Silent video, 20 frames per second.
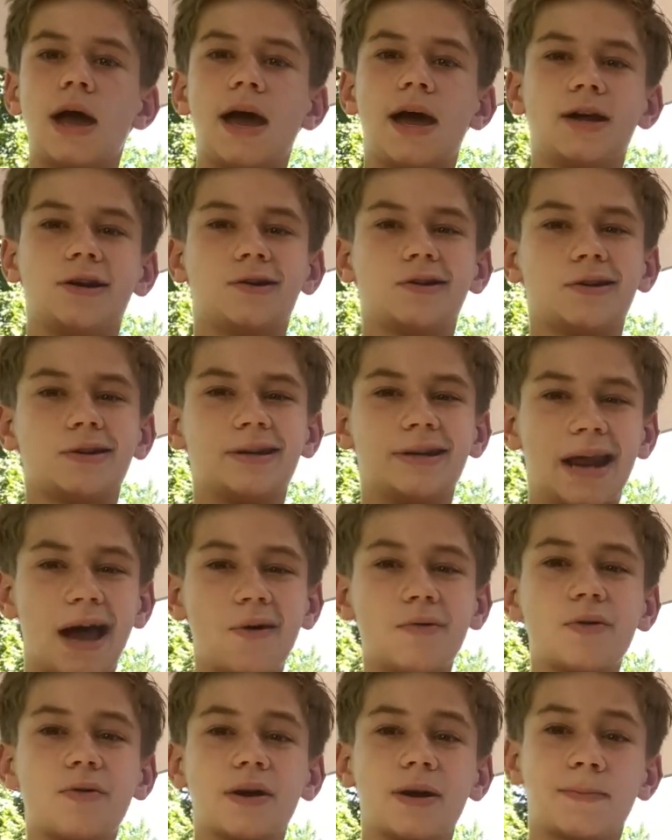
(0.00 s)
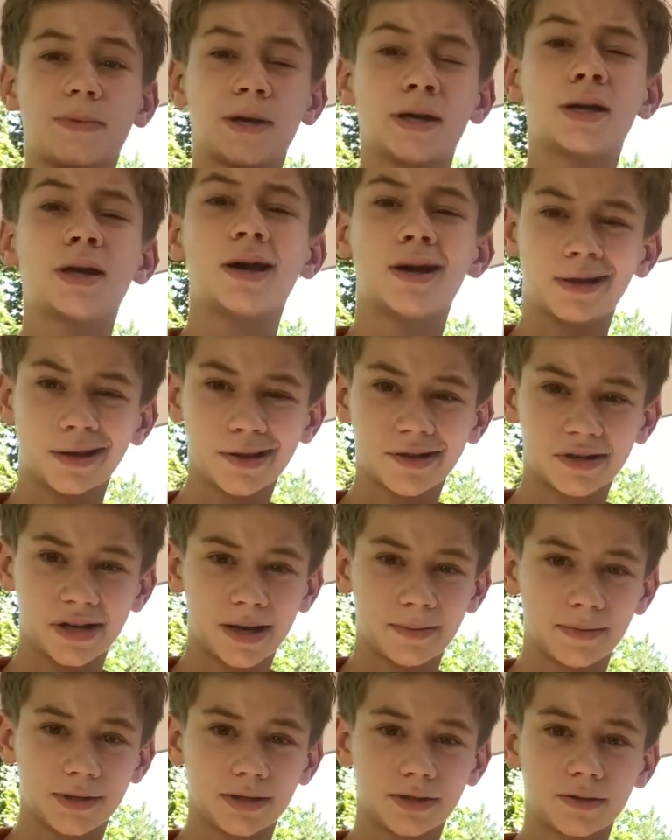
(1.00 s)
And now we want to pick another
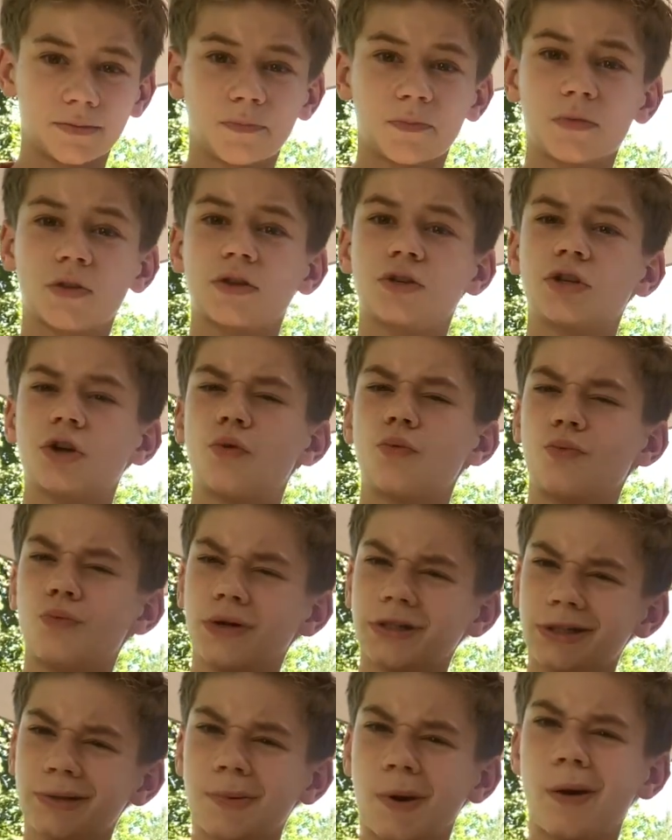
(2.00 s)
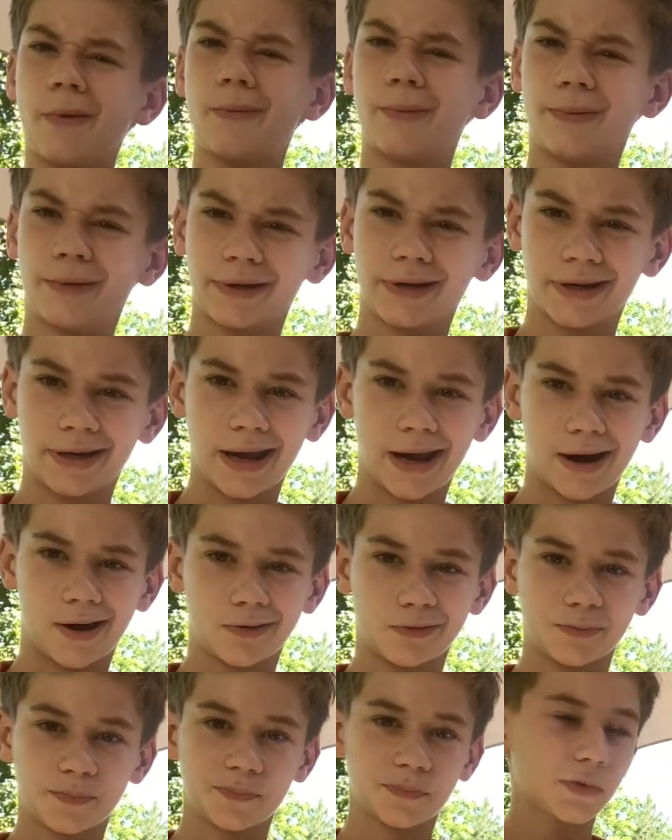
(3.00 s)
diamond. So what's the probability now?
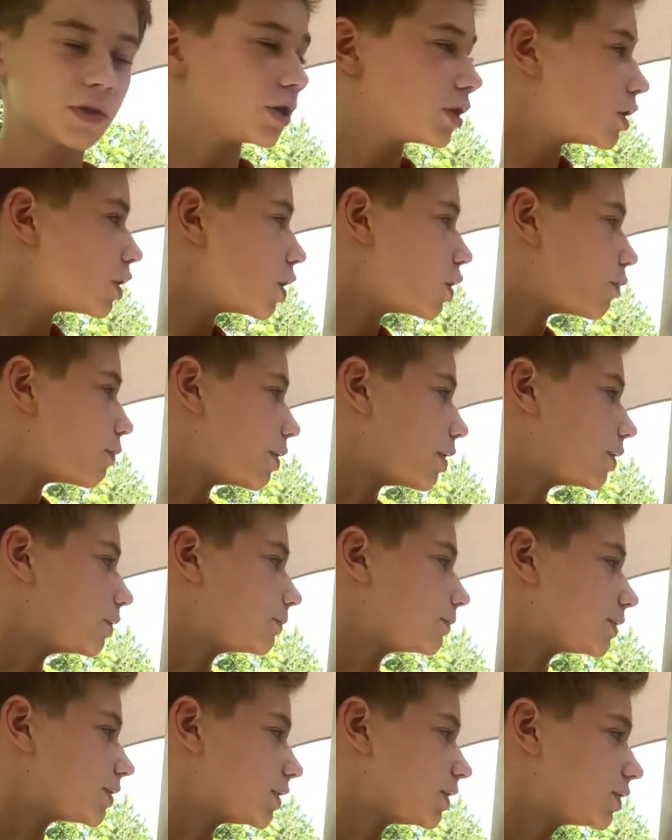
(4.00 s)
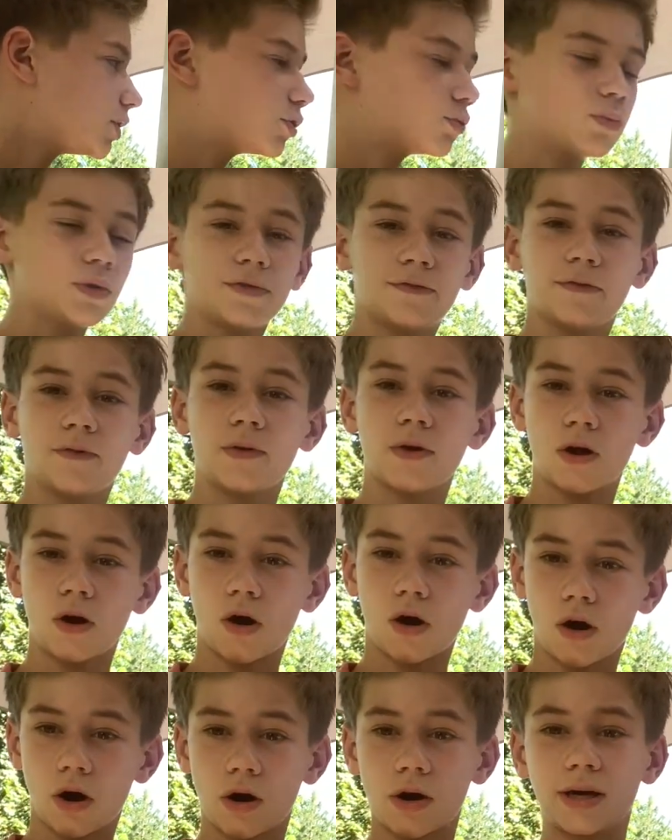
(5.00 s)
Well, since we've
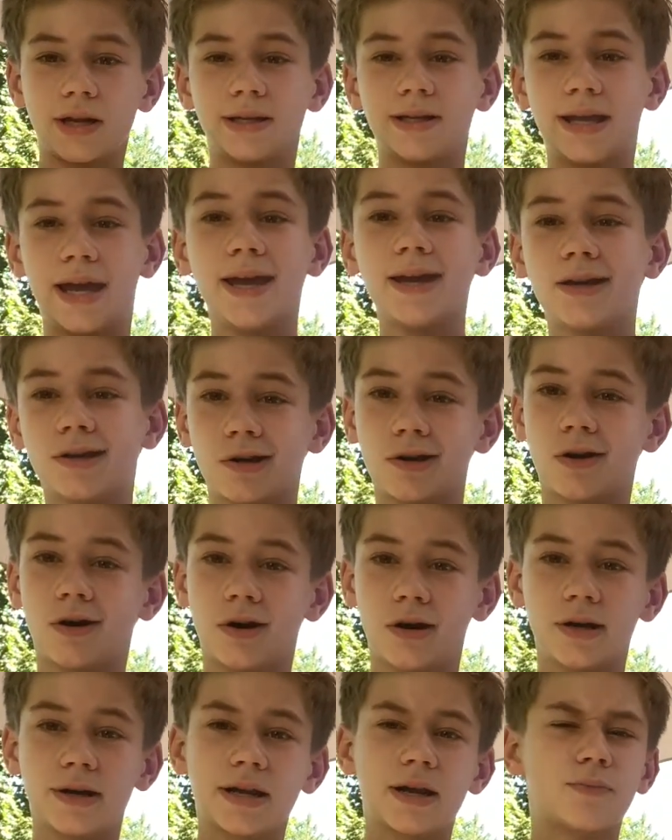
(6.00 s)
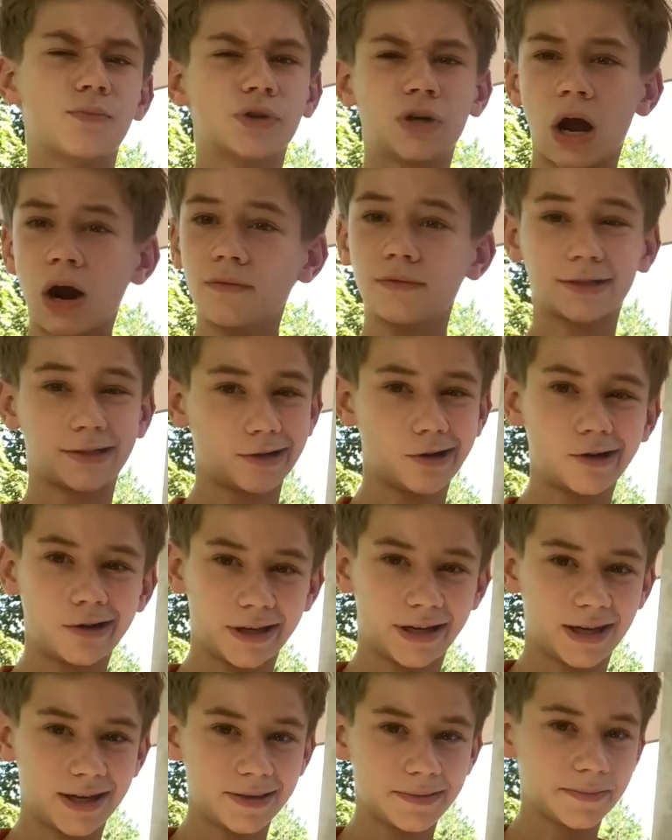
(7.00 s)
already taken a card and we're not
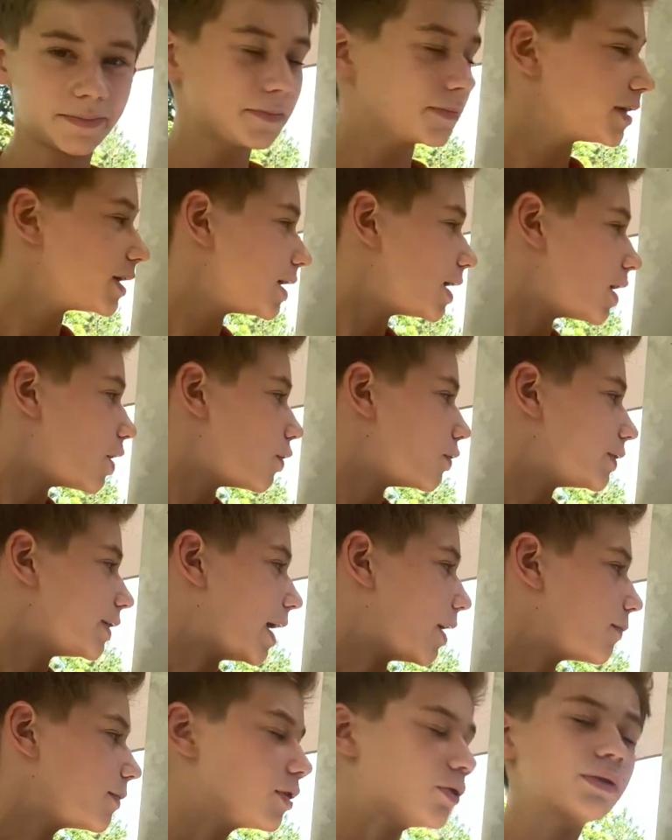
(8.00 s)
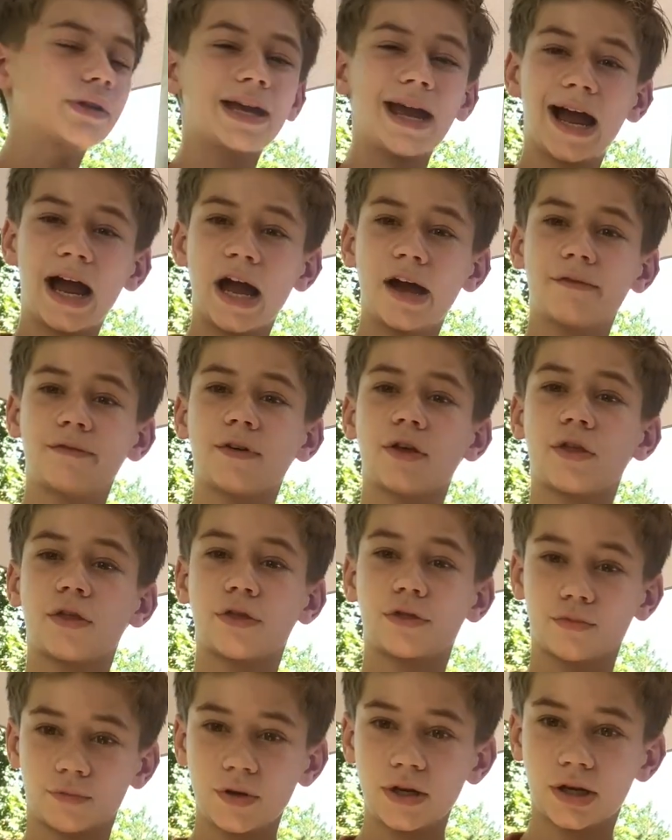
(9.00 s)
returning it, now we only have
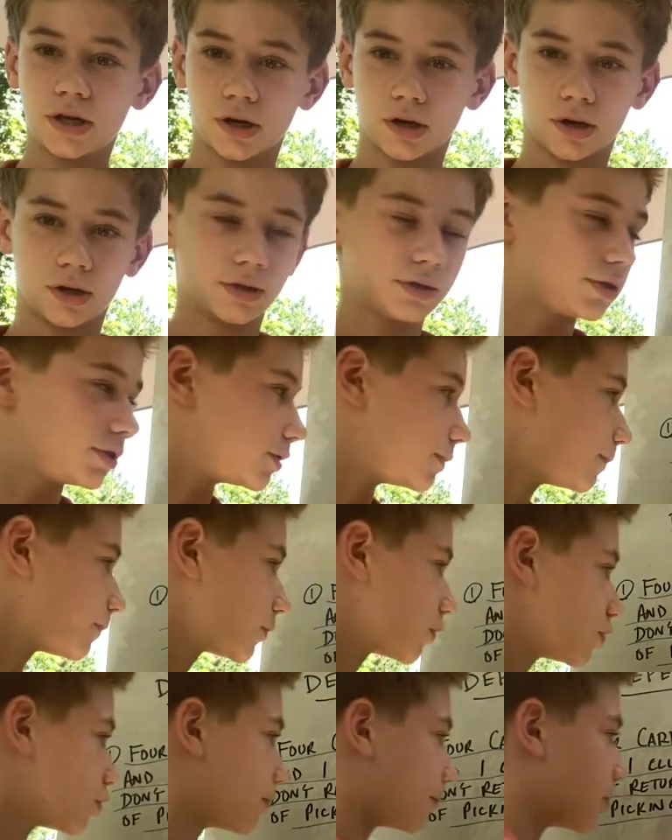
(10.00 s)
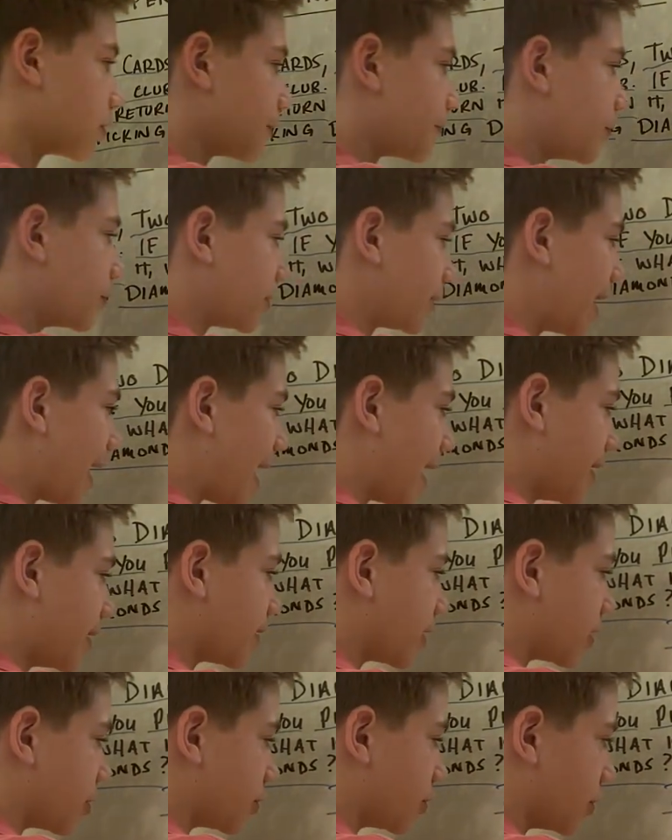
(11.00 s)
3 cards. So I'm going to put that
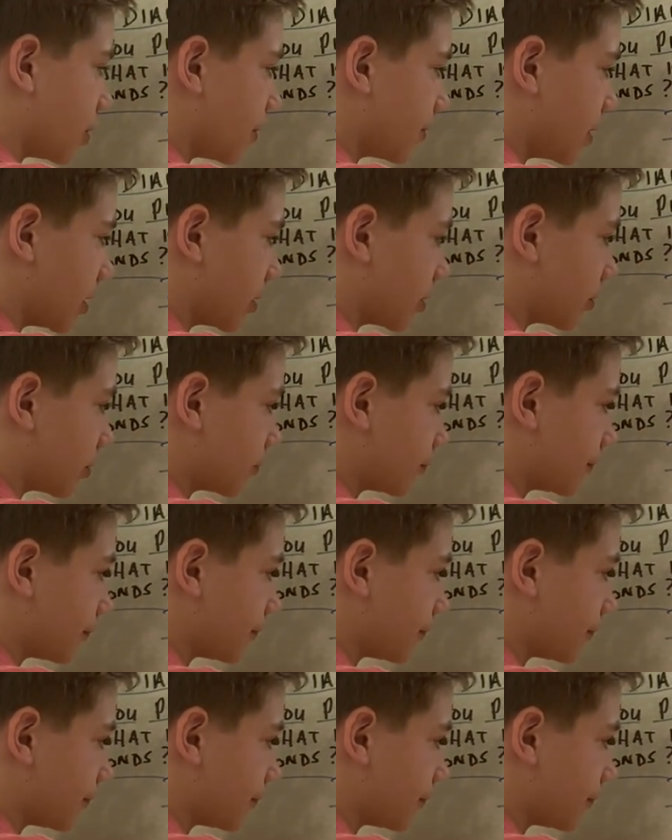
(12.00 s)
in our denominator.